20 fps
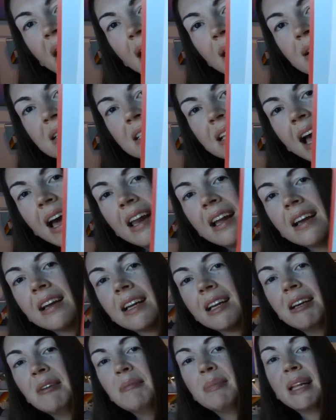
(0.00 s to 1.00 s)
how I was kind
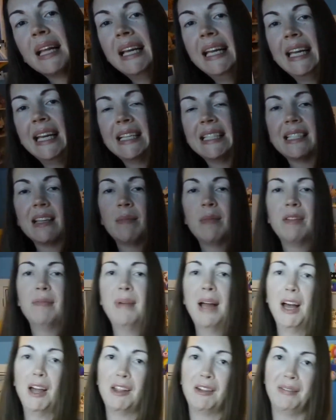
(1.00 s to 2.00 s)
of complaining in some of
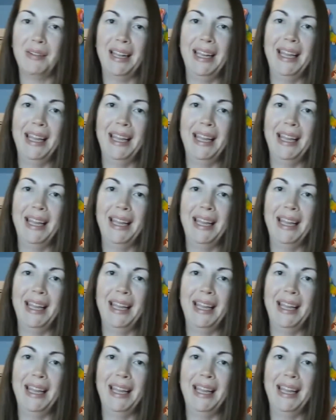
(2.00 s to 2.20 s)
my other